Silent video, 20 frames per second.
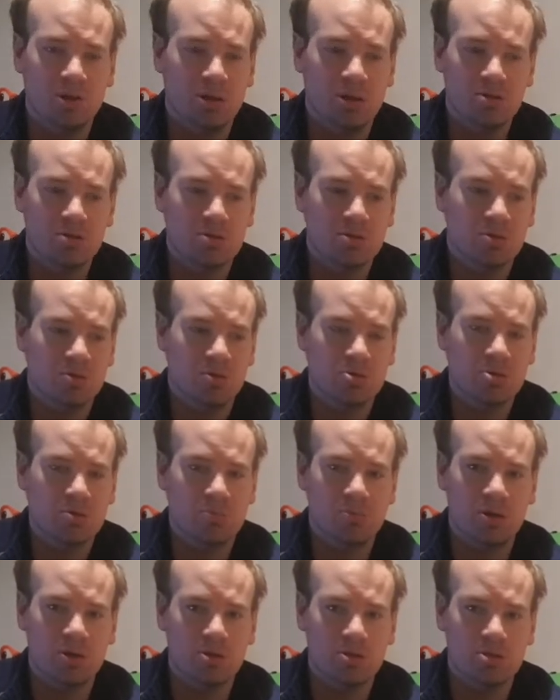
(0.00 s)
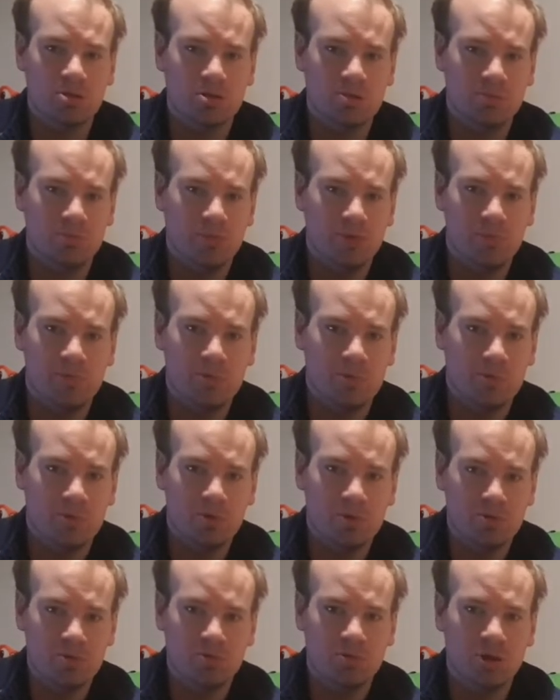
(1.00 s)
It doesn't cost much, maybe
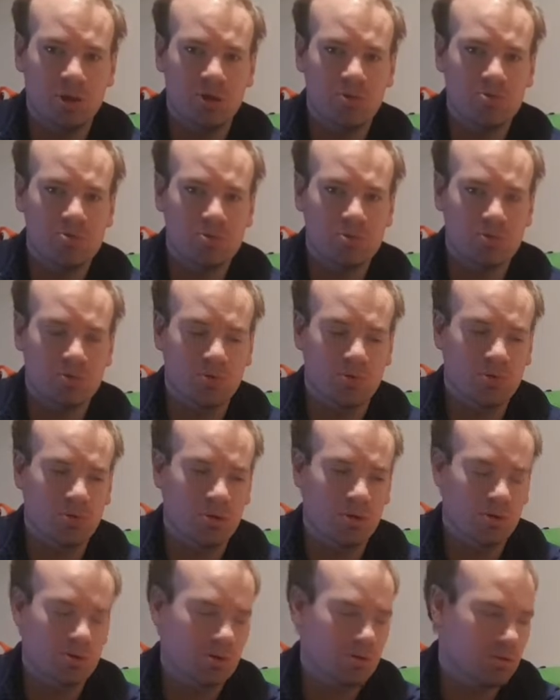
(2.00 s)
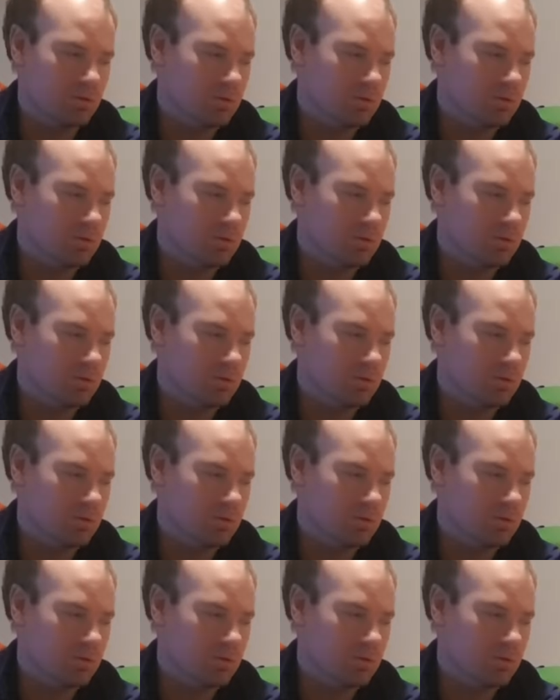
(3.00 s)
only 2,000 kroner,